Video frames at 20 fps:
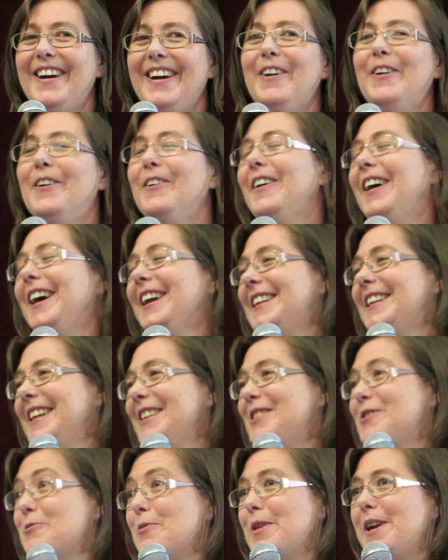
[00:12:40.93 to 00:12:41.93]
All right,
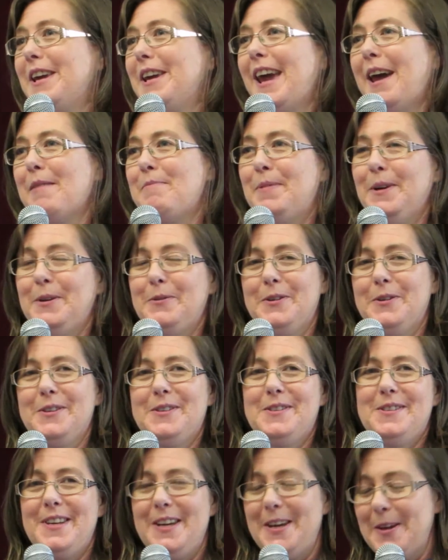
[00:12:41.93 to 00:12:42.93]
let's recap and we'll
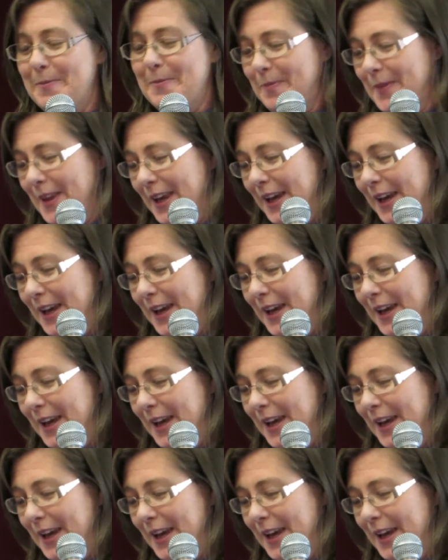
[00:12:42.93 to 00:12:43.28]
see.